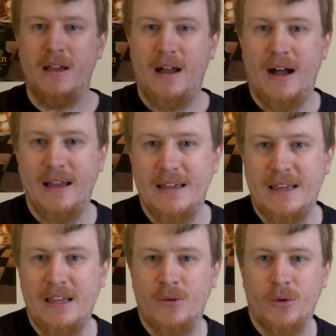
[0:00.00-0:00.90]

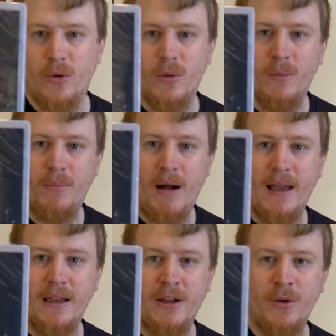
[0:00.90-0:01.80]
Ikiru by
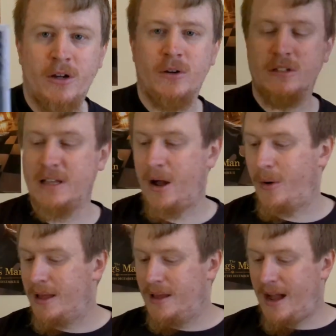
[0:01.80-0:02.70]
Akira Kurosawa.